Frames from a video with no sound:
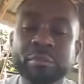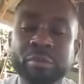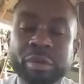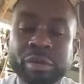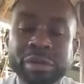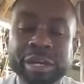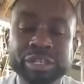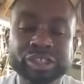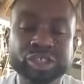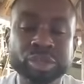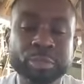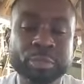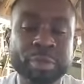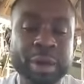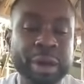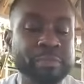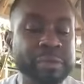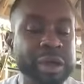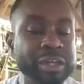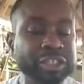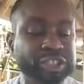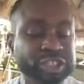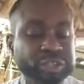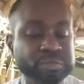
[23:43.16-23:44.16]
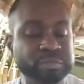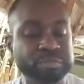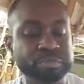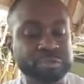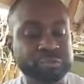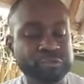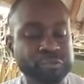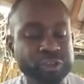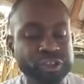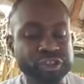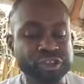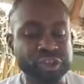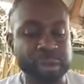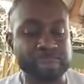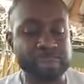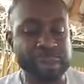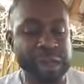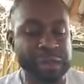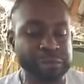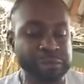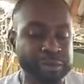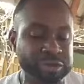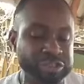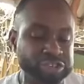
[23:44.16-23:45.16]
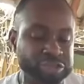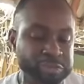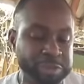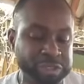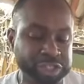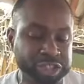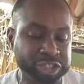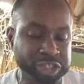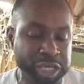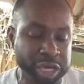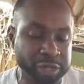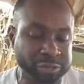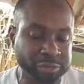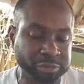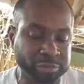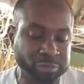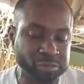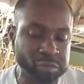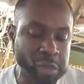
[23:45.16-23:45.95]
more and she pop and she fix up my one special.